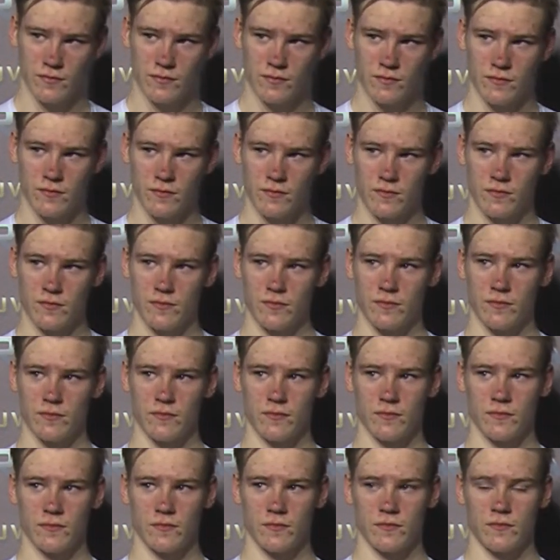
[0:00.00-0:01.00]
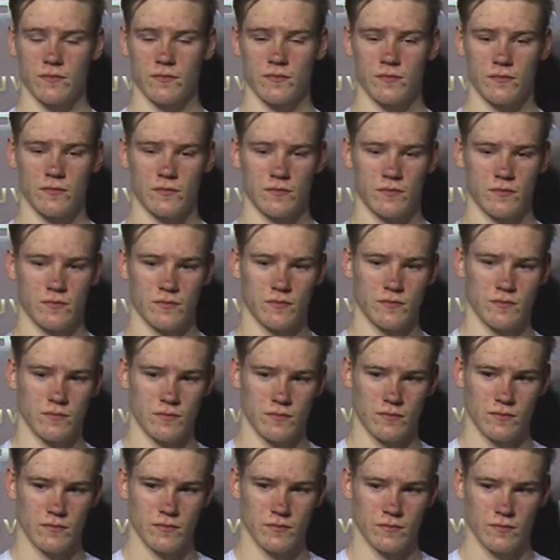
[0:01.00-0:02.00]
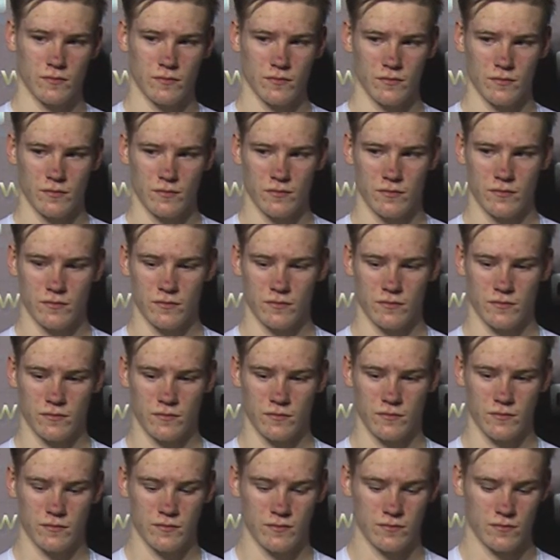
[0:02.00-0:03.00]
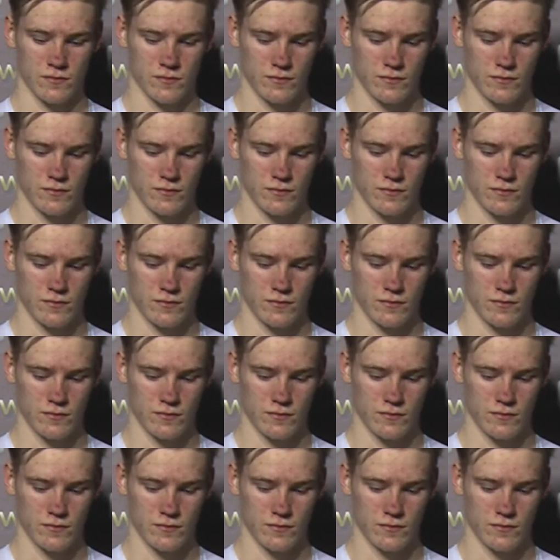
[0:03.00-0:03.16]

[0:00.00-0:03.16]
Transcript: (silent)